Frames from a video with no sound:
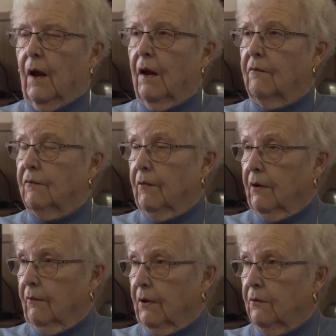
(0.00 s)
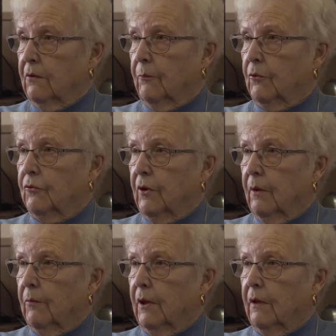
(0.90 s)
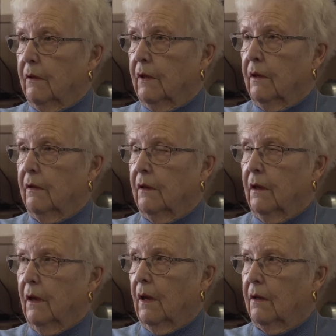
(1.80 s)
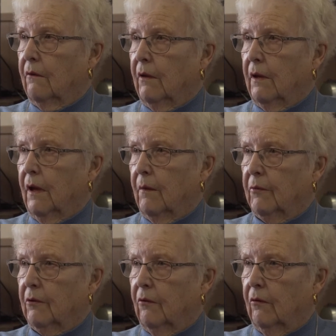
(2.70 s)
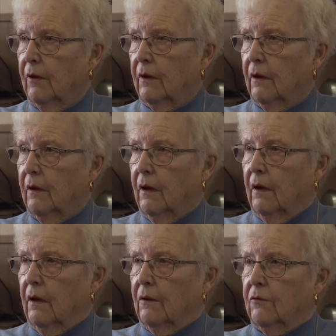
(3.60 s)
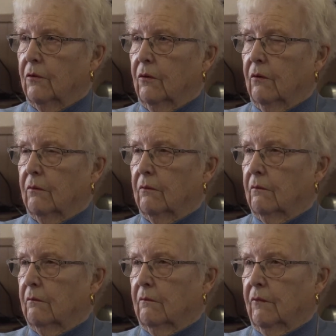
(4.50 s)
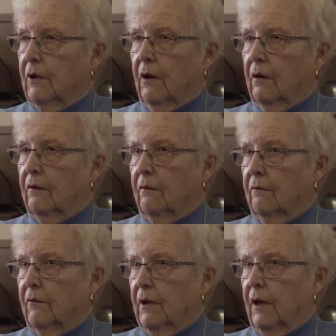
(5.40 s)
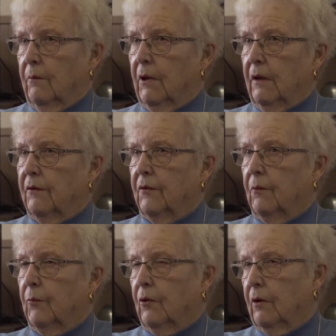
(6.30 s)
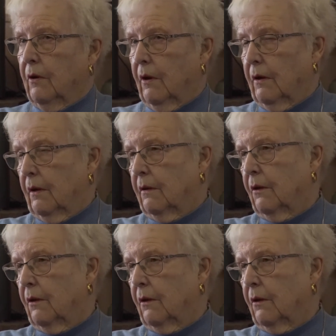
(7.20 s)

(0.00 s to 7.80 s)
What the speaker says: I went to the bush camp. He had 3 camps going. So we came in December, right at